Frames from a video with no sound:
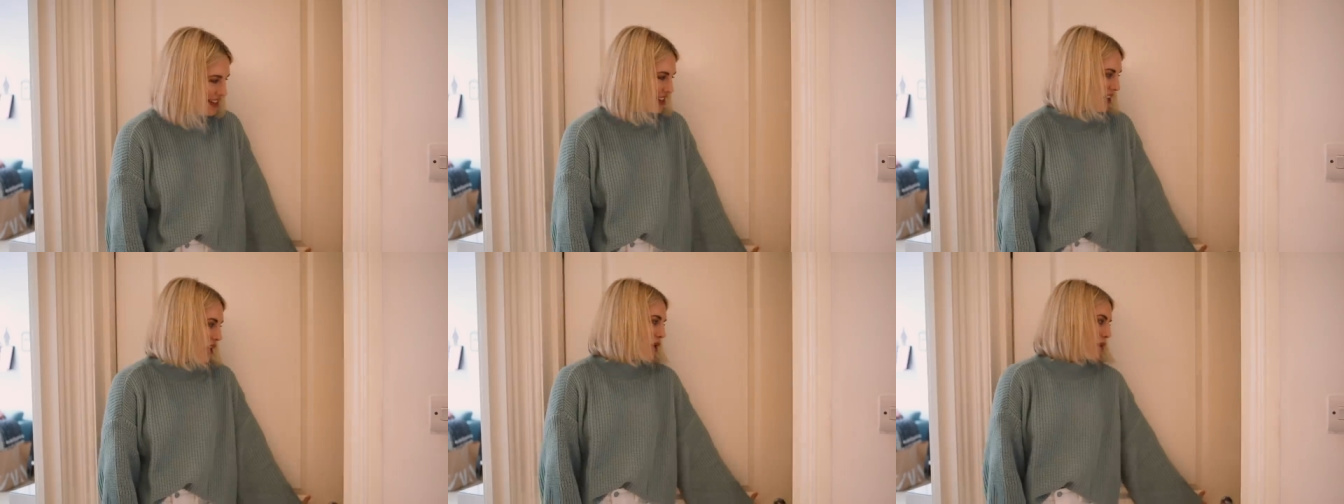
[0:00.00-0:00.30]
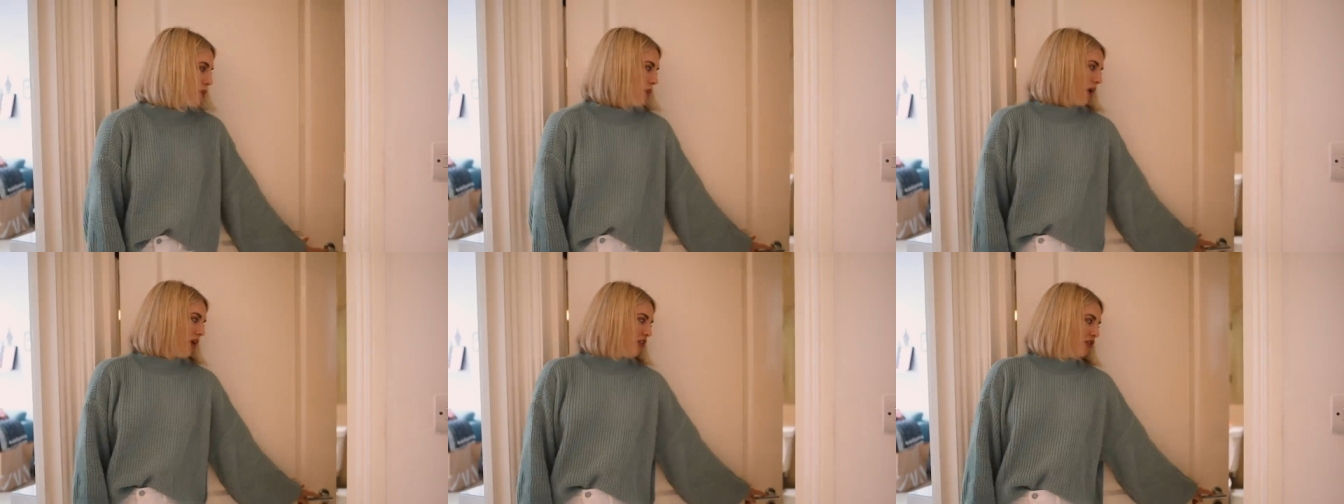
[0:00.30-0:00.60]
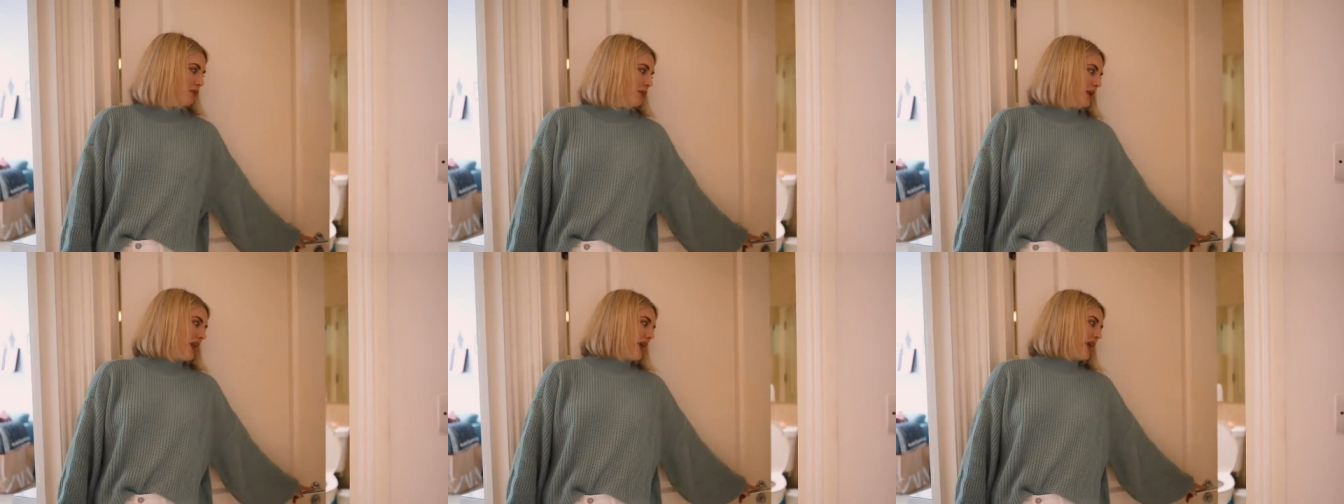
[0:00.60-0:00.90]
So
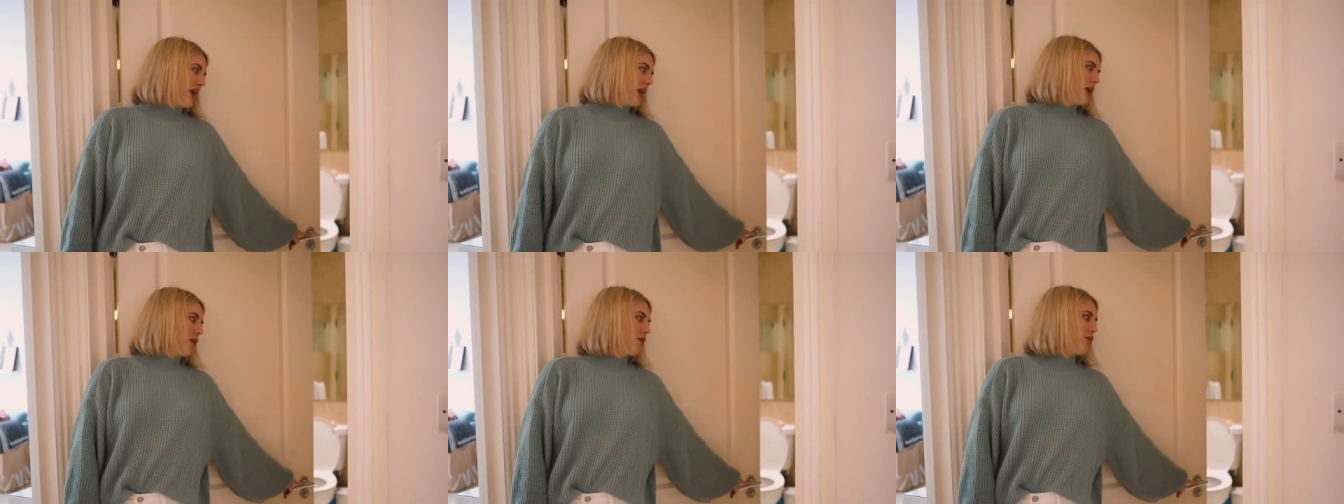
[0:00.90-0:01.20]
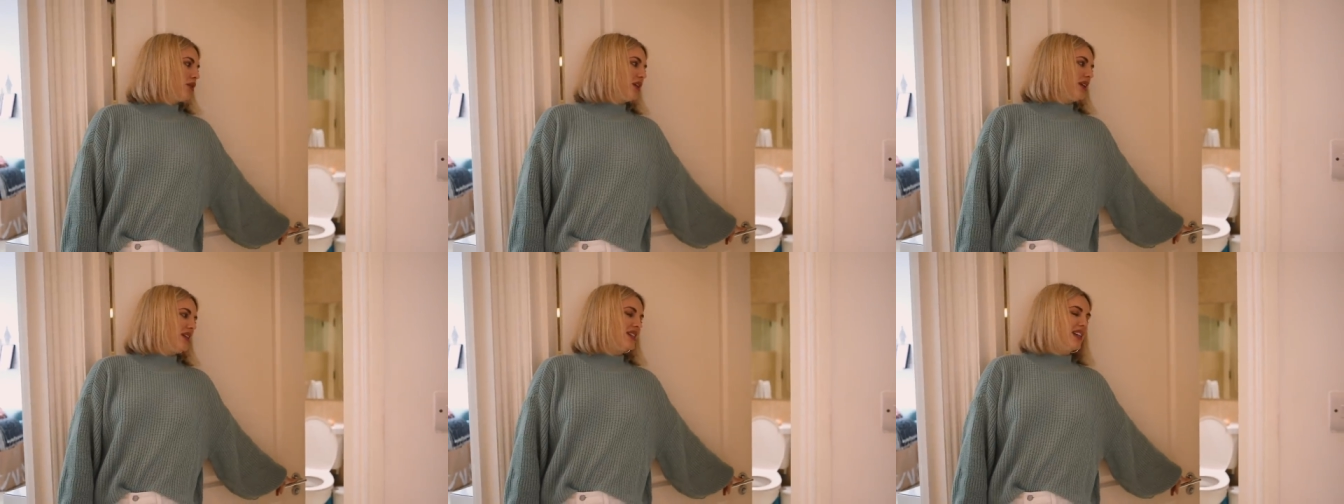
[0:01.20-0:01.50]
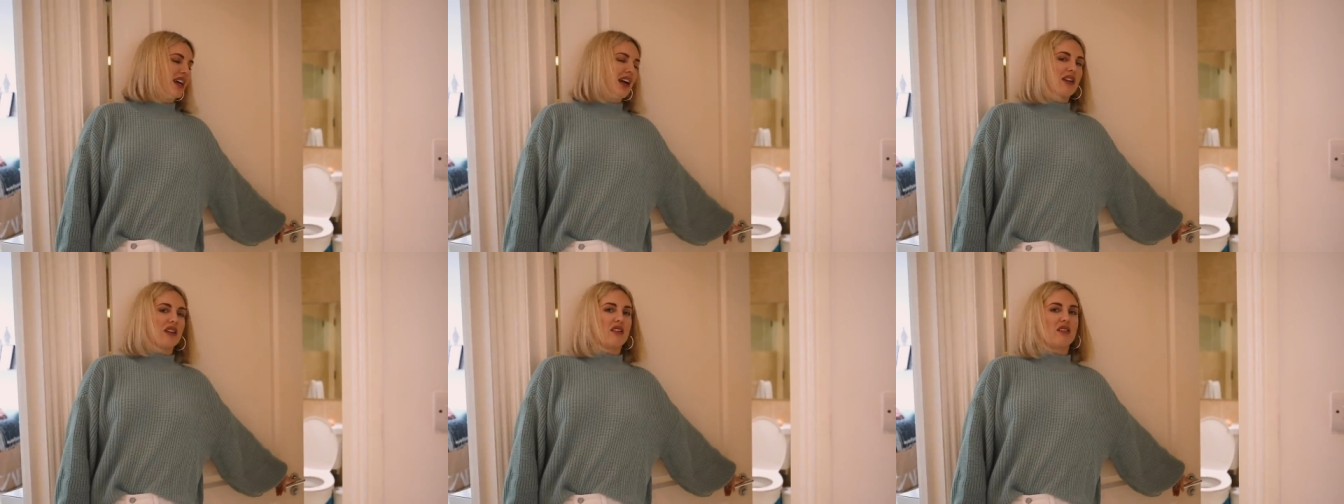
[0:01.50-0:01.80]
bathroom in here, pretty
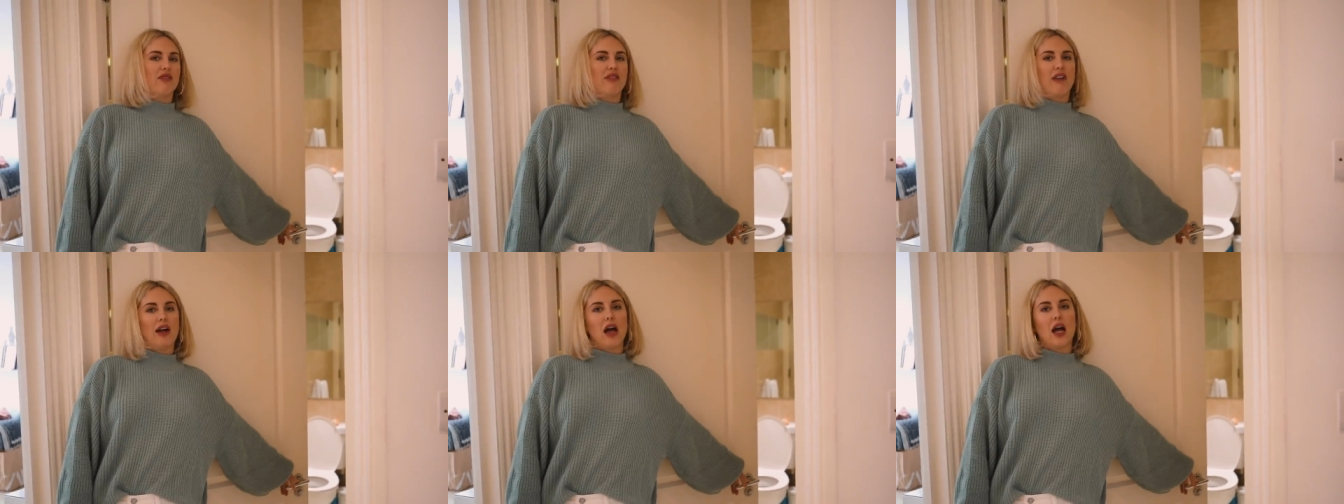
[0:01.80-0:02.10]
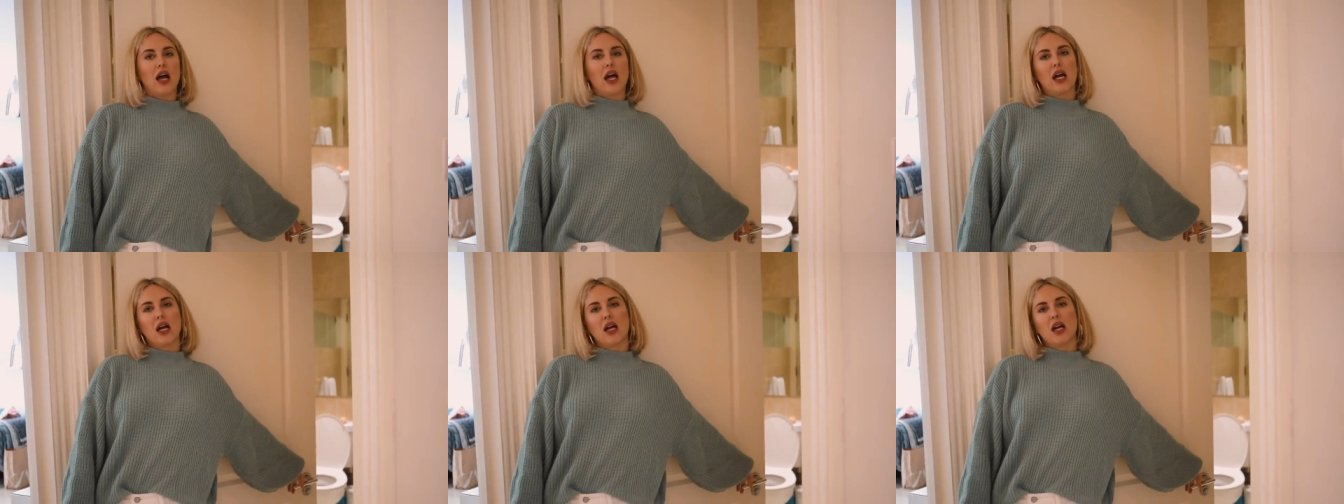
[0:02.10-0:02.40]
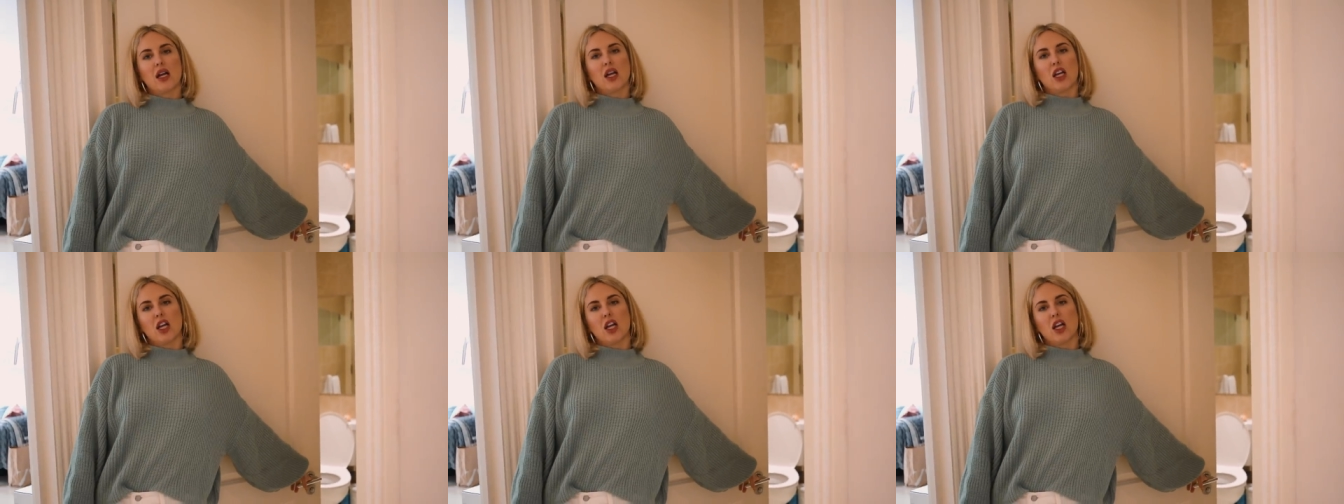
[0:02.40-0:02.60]
standard affair.